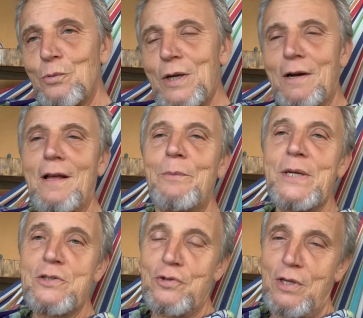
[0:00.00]
we are
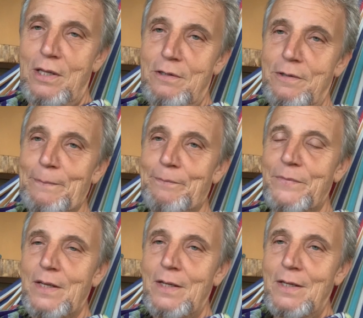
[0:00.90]
coming together
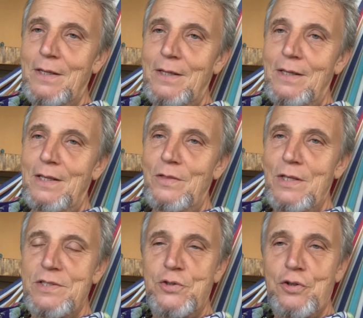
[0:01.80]
in
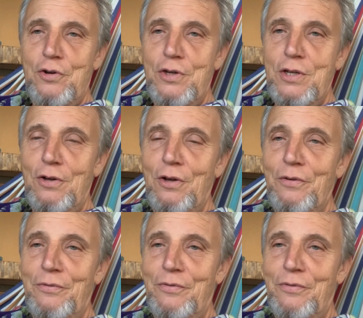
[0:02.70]
this journey of